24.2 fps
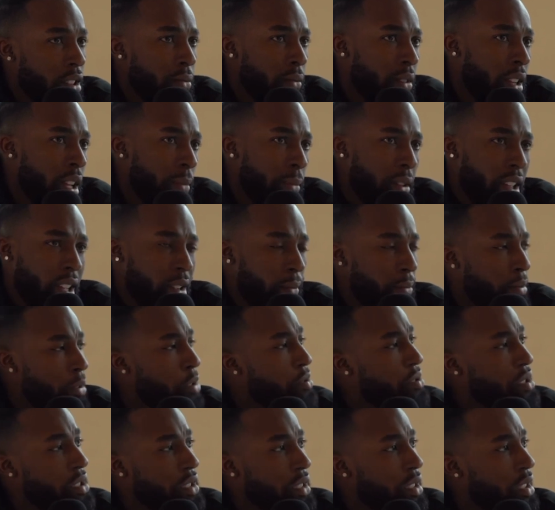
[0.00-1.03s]
to them a lot about like
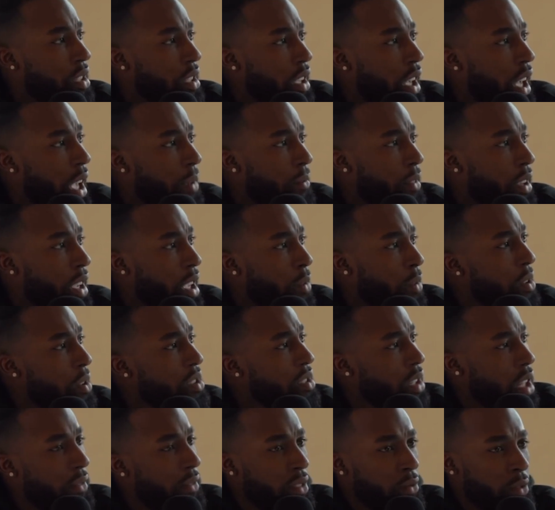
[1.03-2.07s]
approaches to the game. Like it
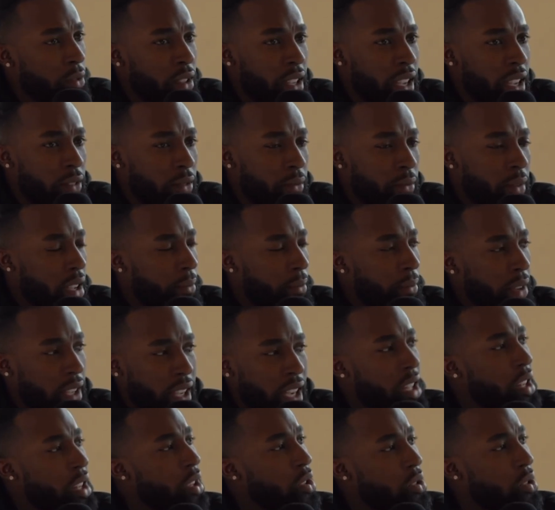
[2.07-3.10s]
wasn't nothing really like
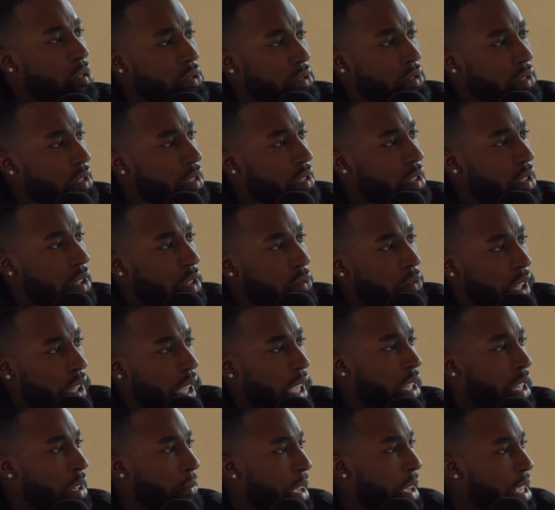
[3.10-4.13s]
mechanical when it
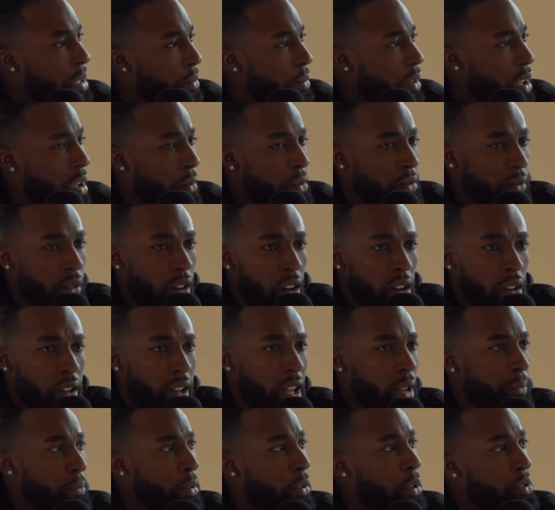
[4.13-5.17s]
came to baseball. It was all
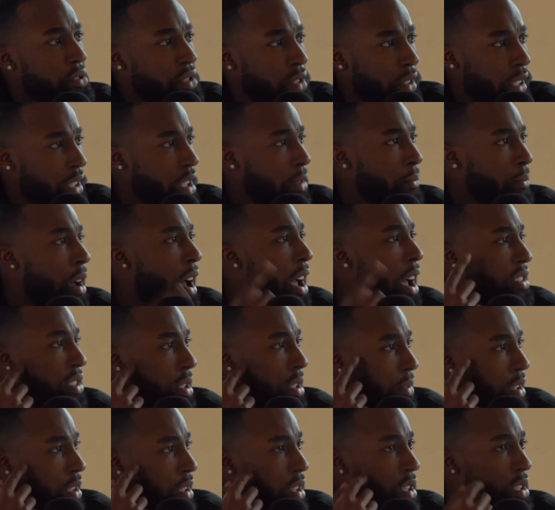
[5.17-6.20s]
approach, like your mindset,
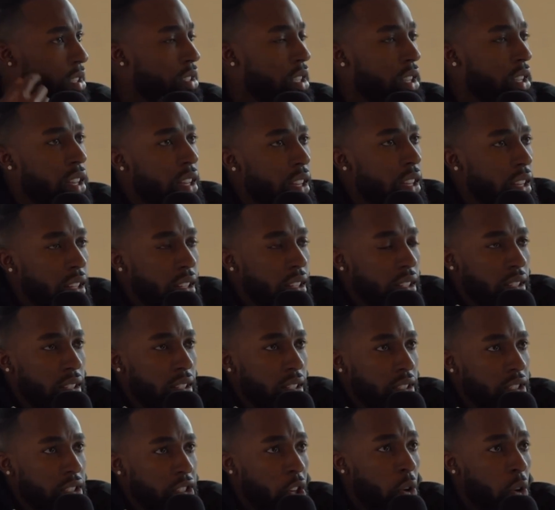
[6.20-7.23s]
because
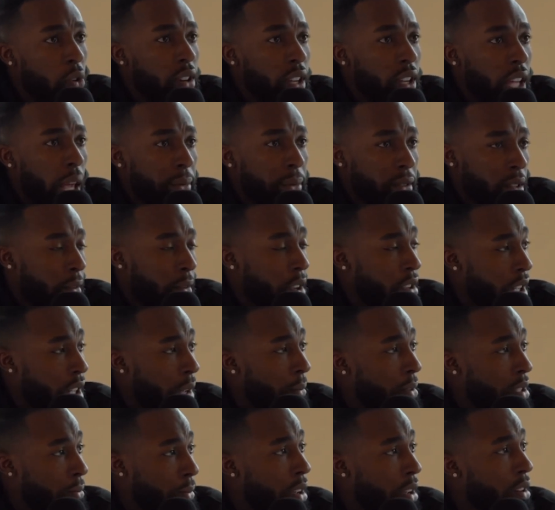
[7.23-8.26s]
knowing the game is gonna make you that
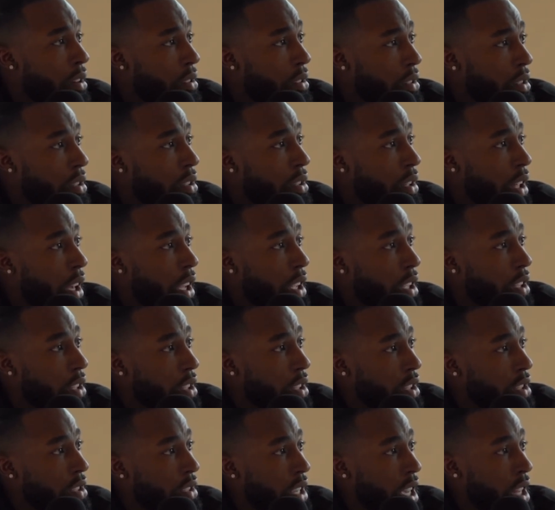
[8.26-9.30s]
much better.
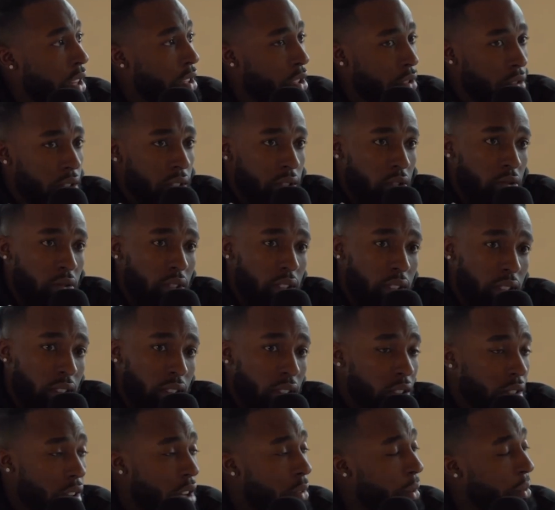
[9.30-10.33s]
Like talent, you can
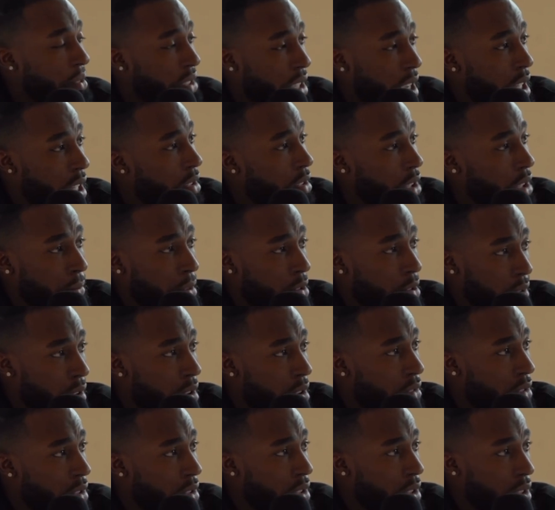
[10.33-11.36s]
go a long way with talent. Don't get me
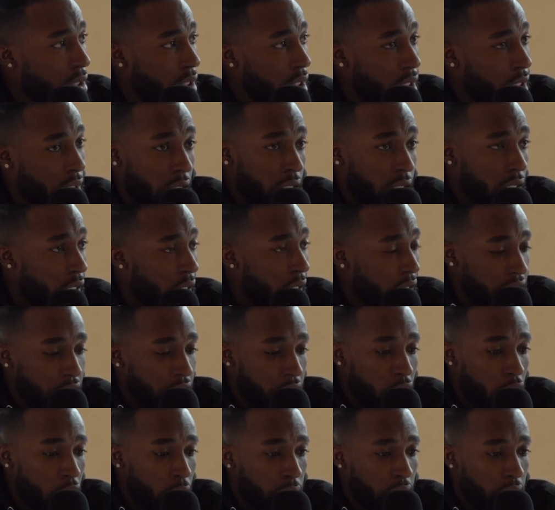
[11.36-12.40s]
wrong, a lot of guys
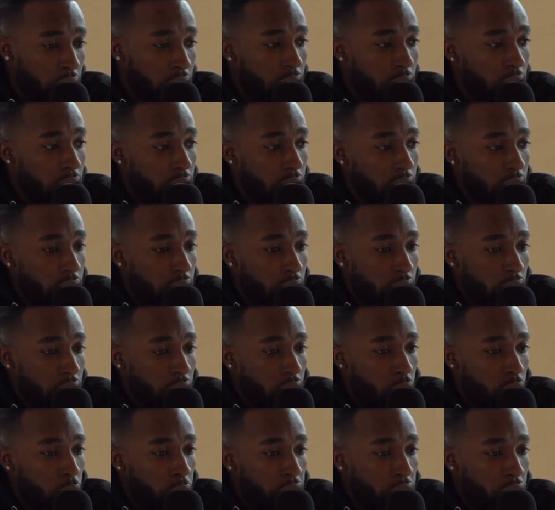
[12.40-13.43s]
do, but
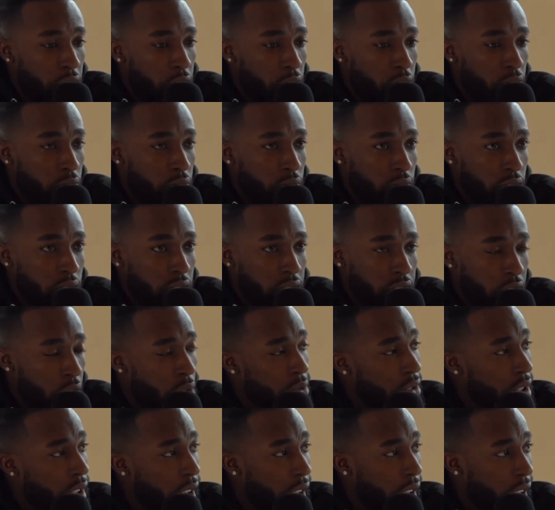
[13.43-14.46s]
when you know
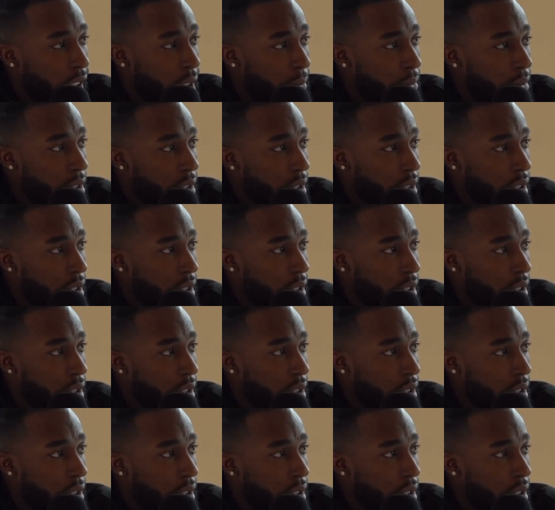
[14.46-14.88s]
the game,